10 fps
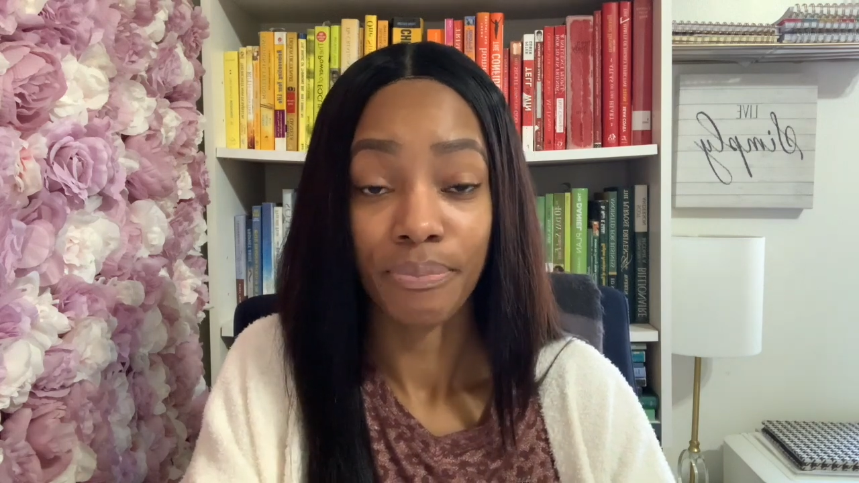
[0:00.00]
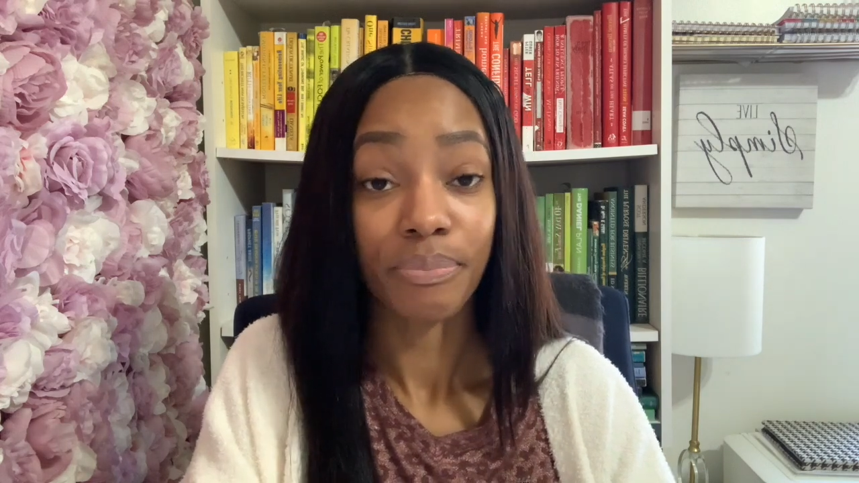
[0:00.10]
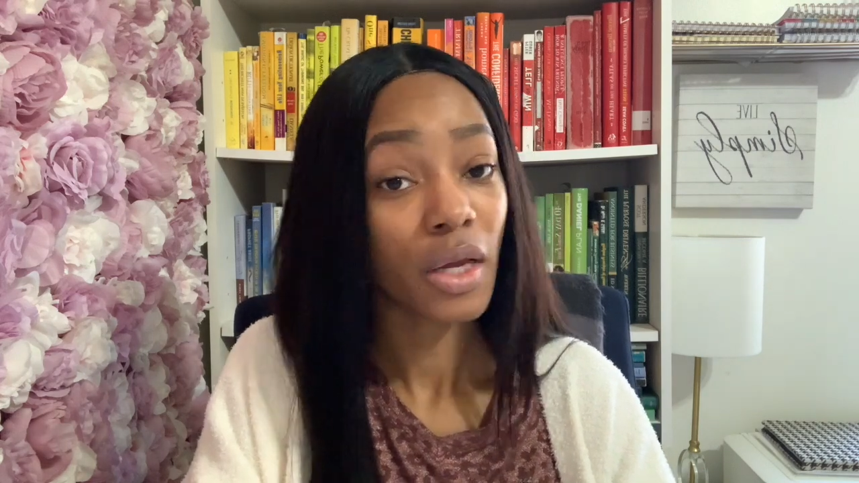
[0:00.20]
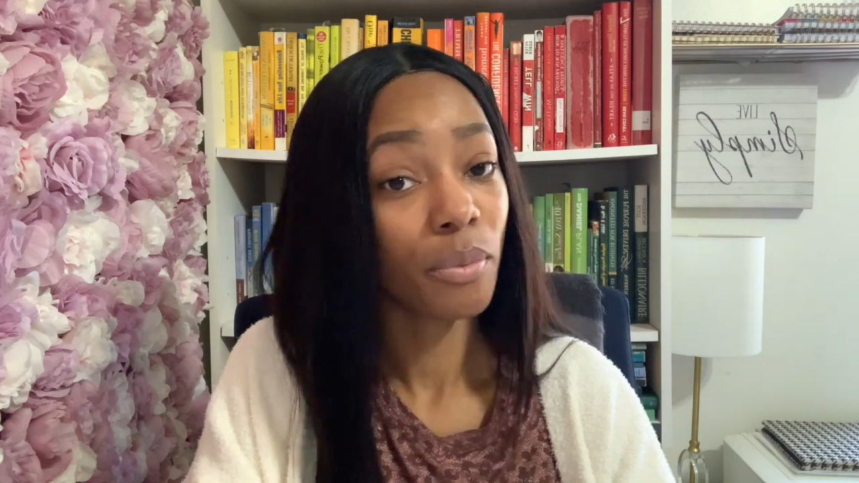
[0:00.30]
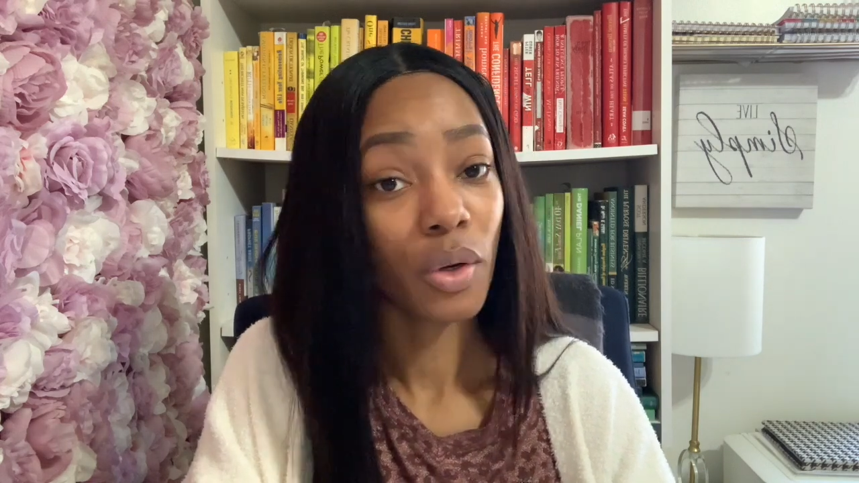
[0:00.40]

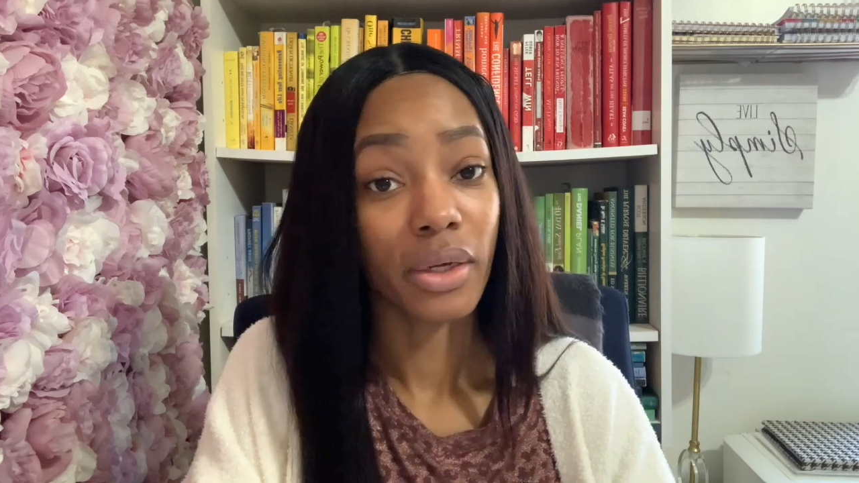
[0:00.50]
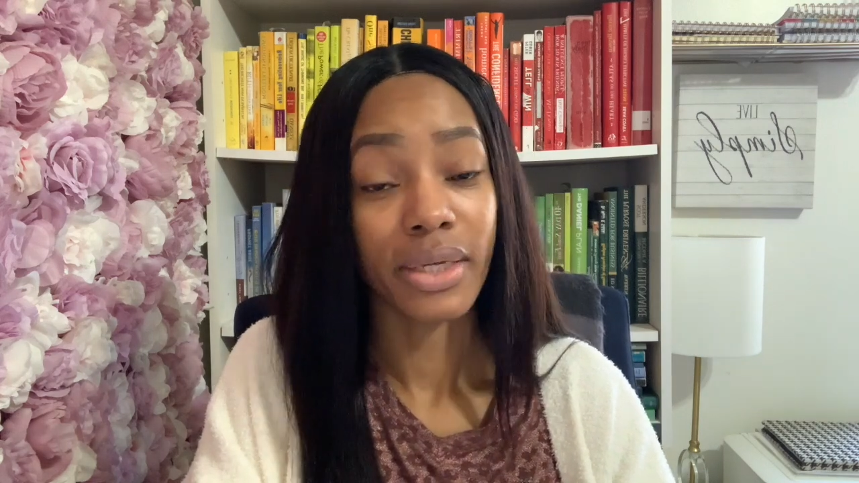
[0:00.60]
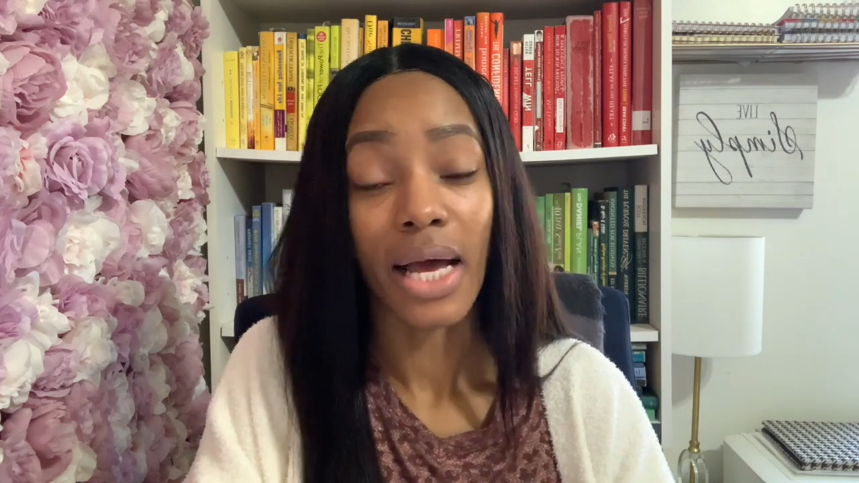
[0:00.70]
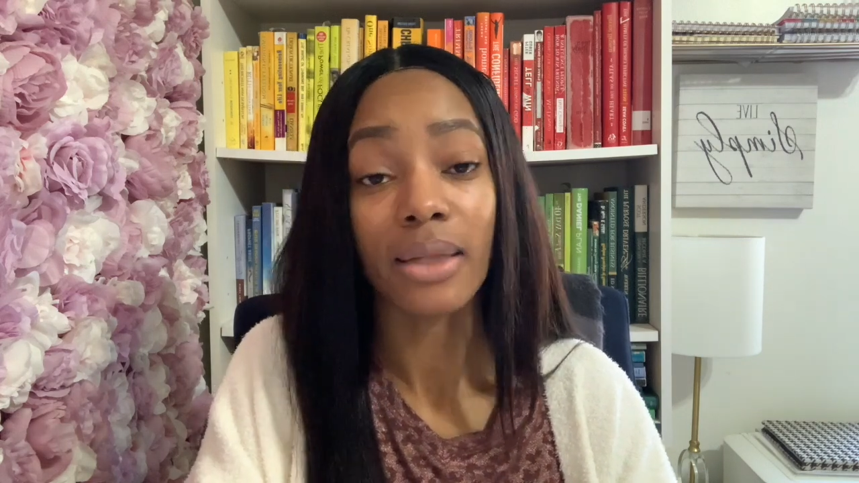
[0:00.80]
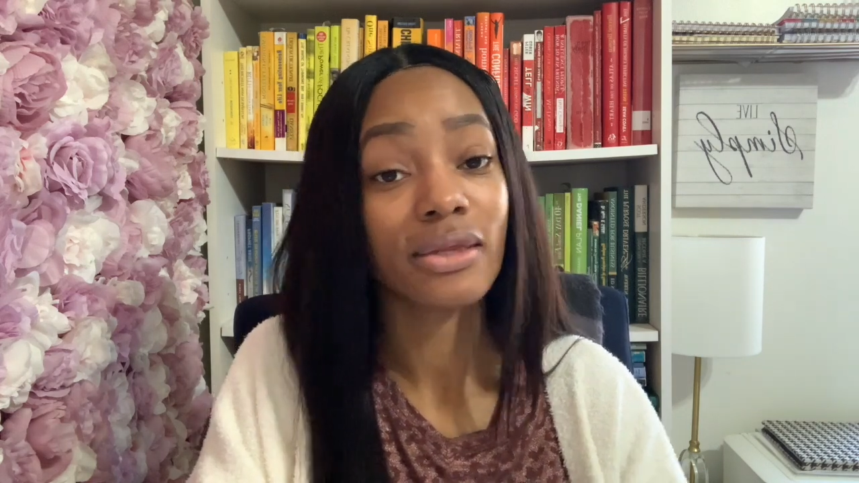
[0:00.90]
Come on,
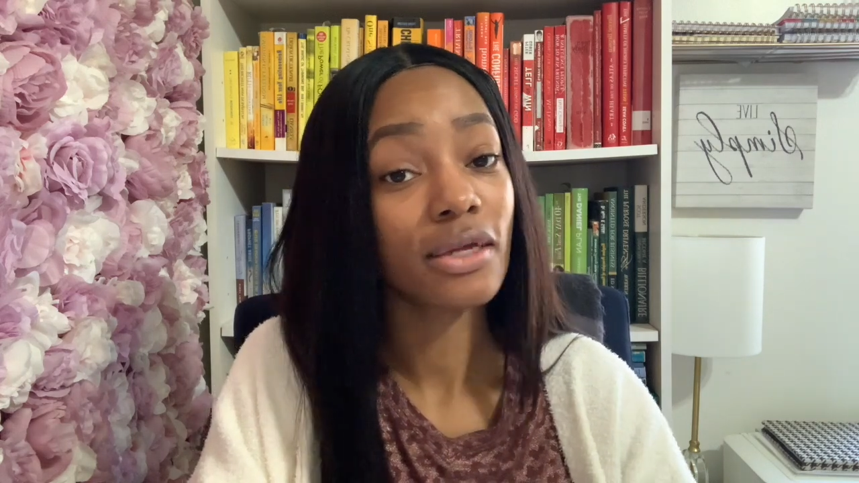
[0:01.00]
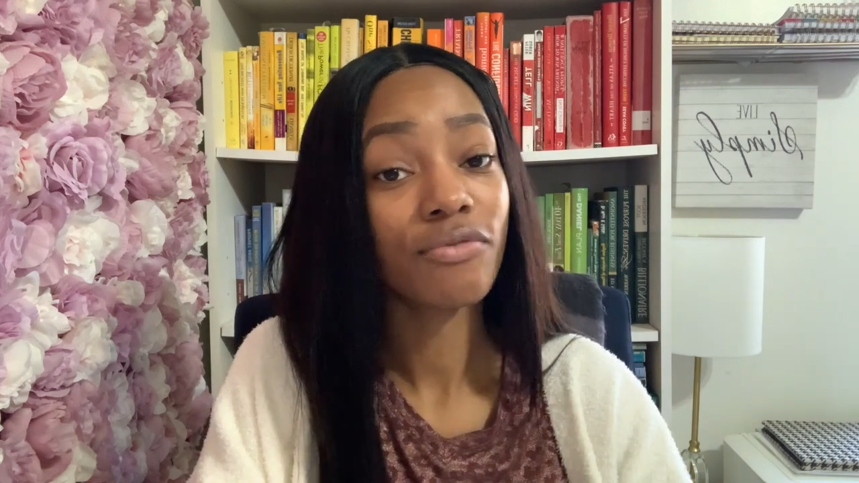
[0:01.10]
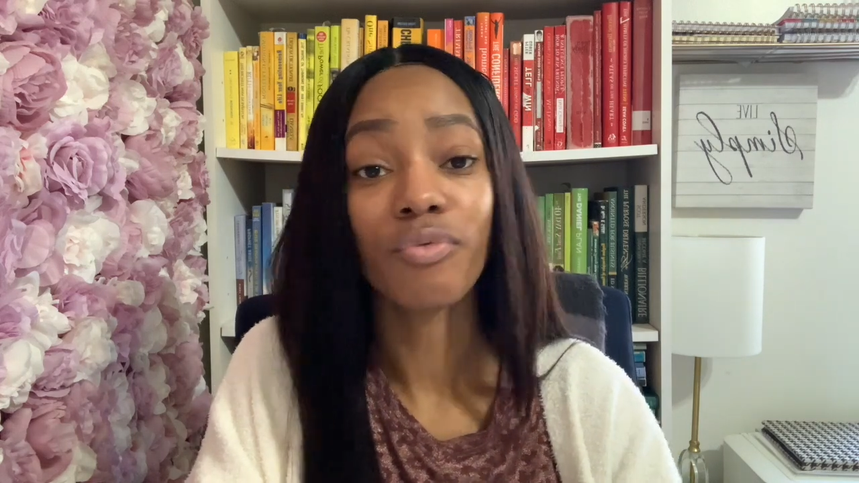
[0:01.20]
not self